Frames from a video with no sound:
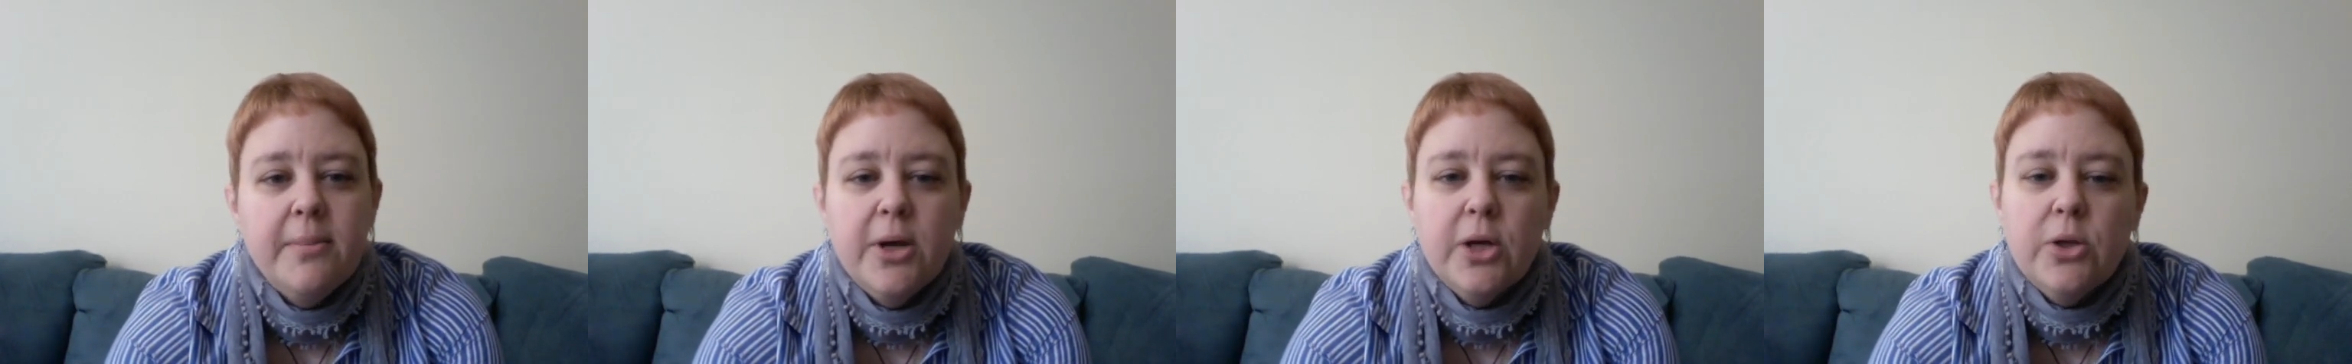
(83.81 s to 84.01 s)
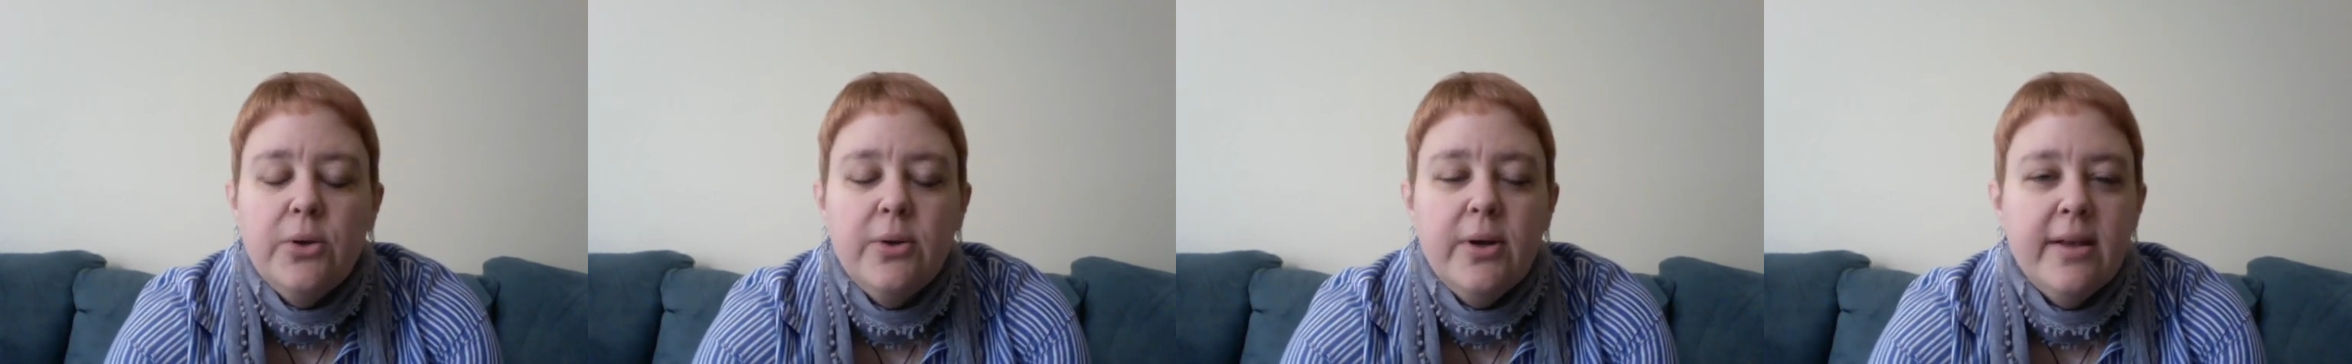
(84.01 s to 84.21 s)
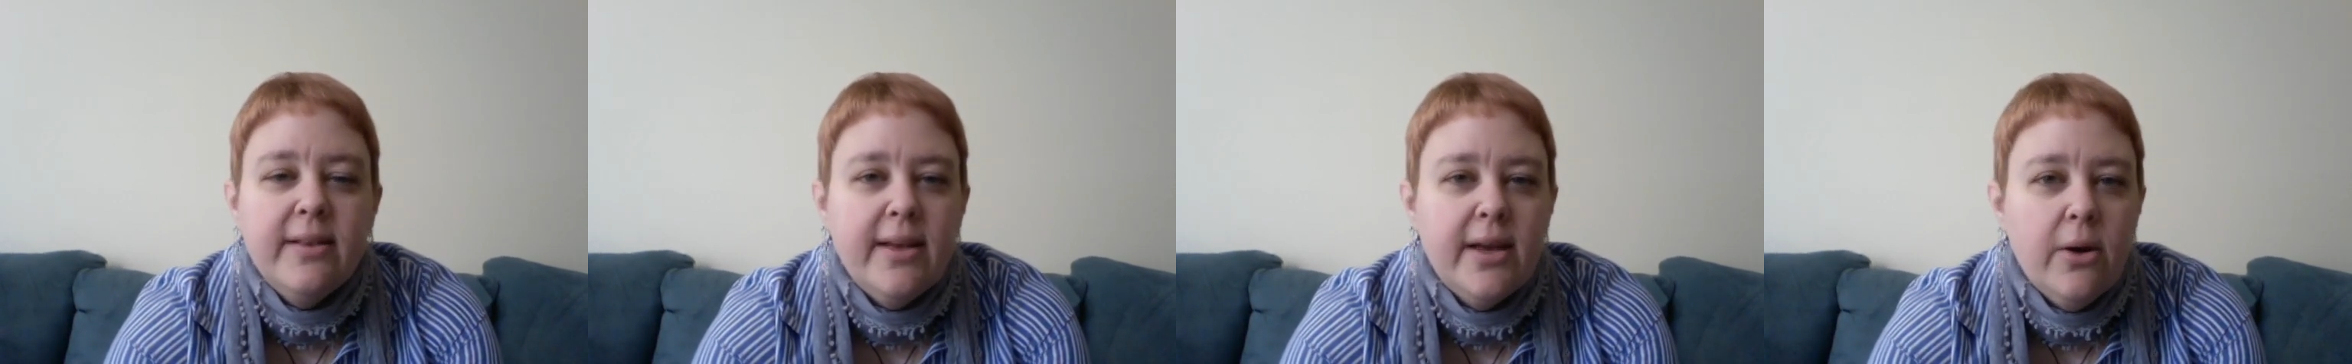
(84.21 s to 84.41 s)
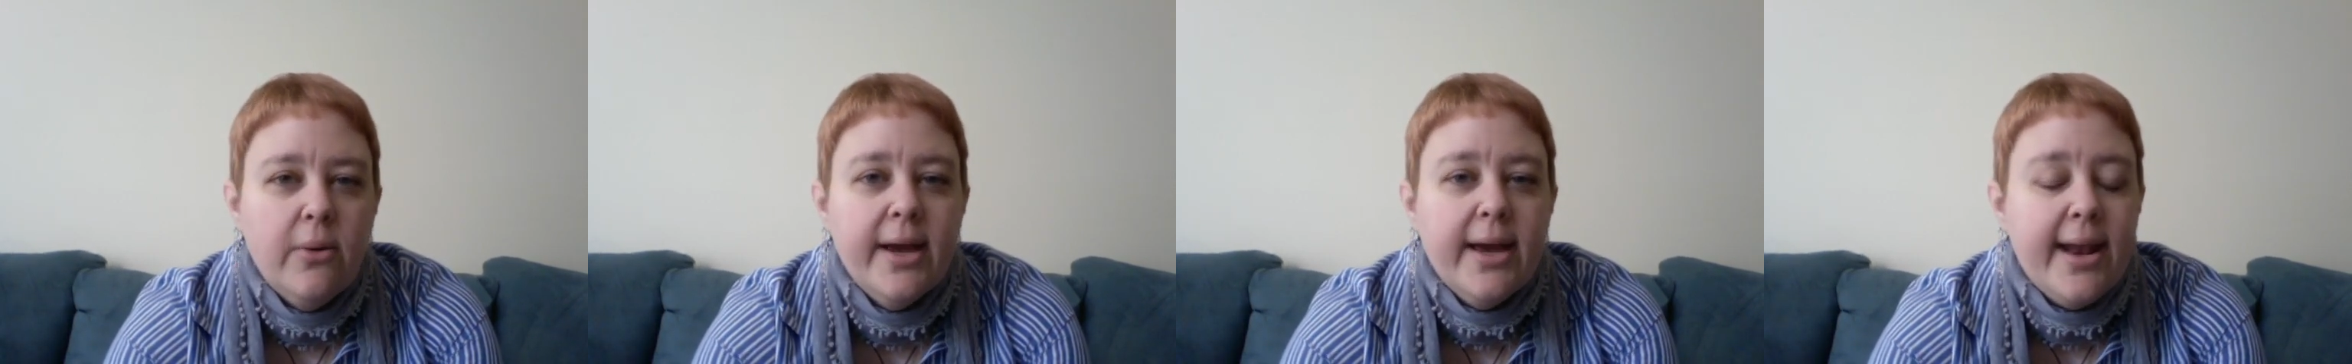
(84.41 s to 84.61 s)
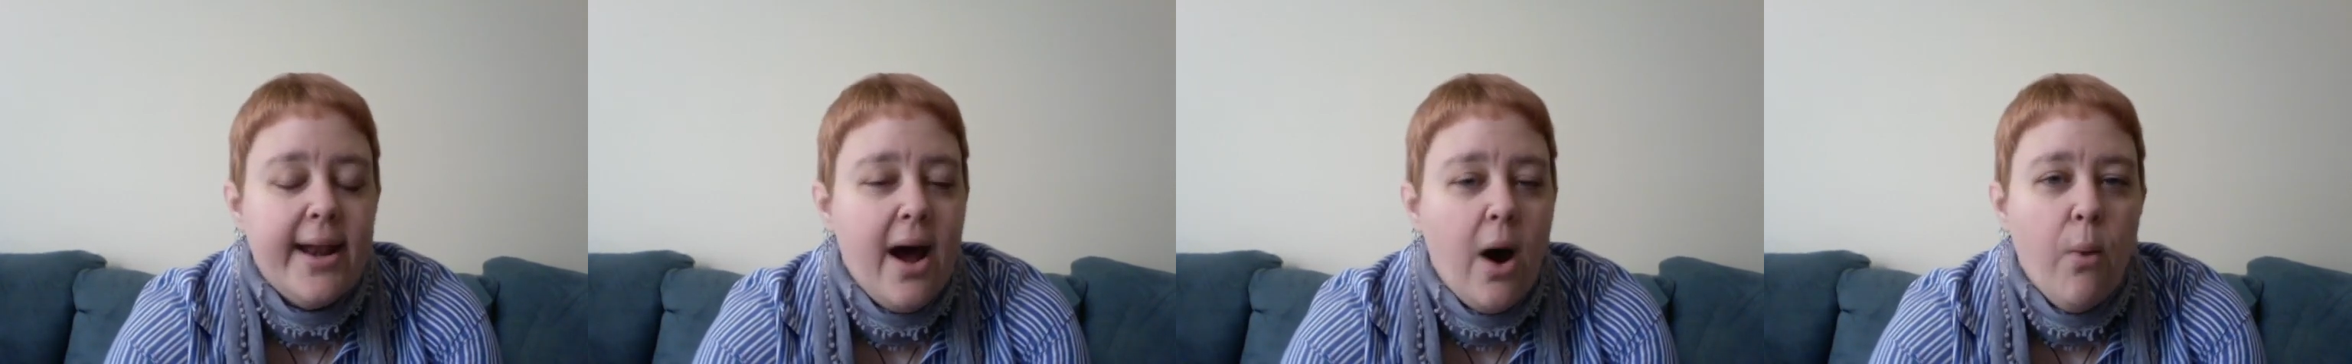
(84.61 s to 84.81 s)
including the
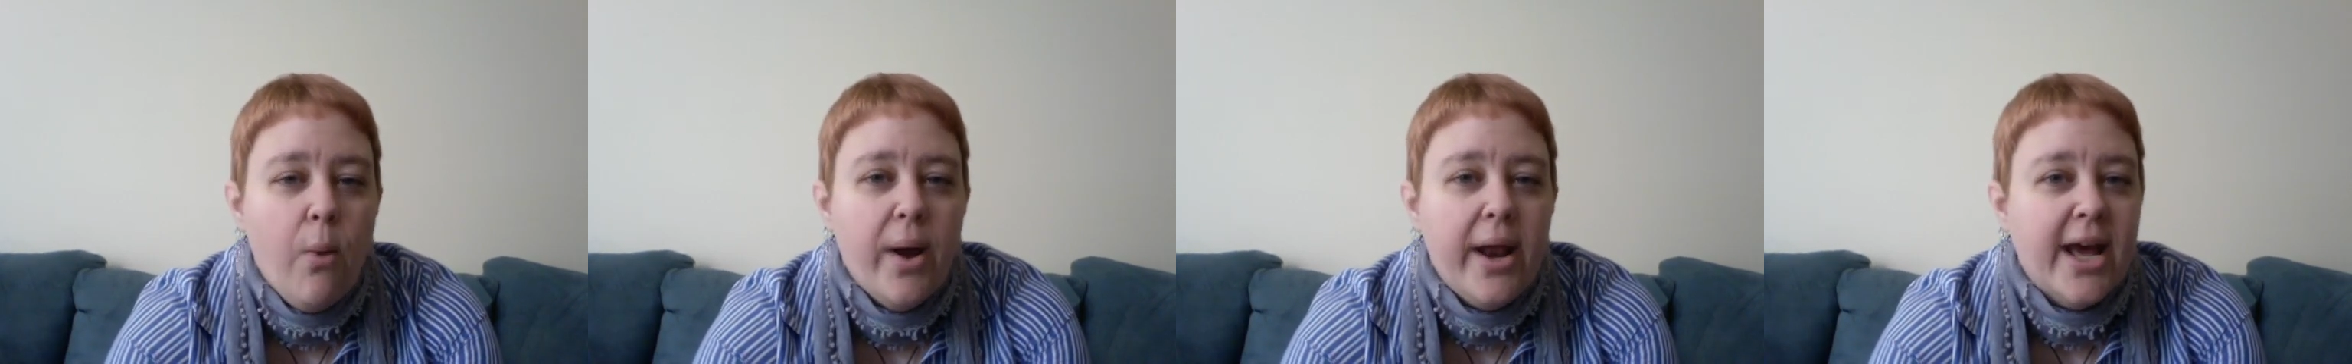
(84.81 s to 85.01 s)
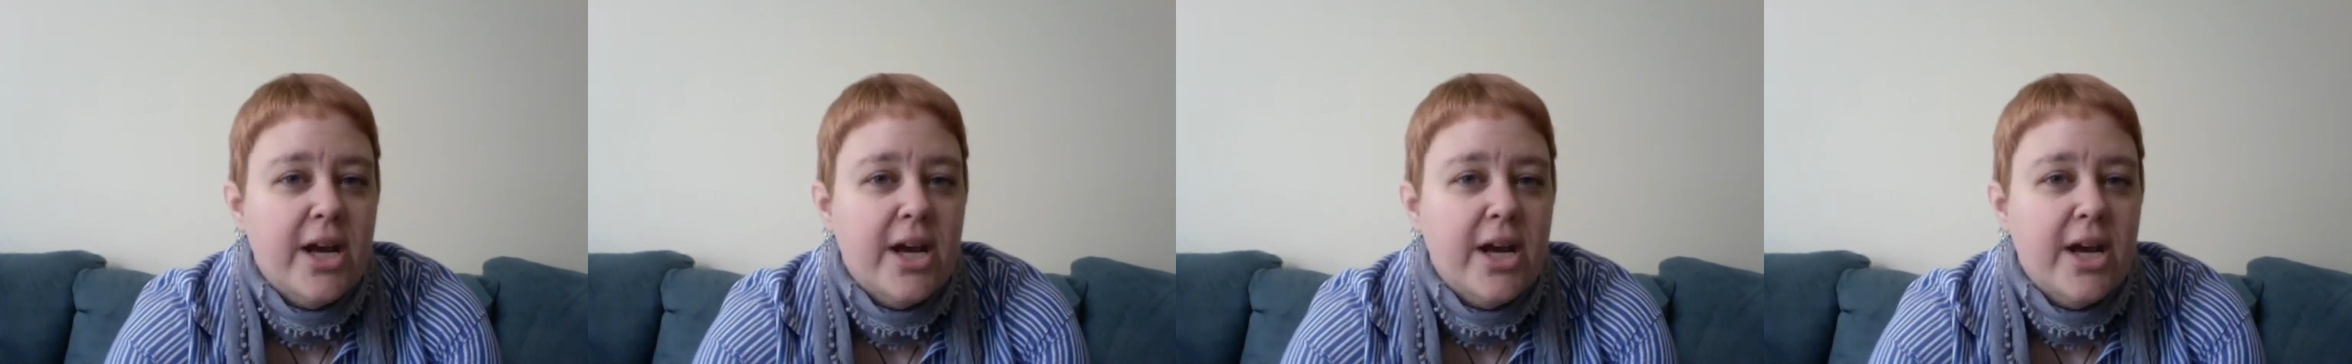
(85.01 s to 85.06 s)
Erie Canalway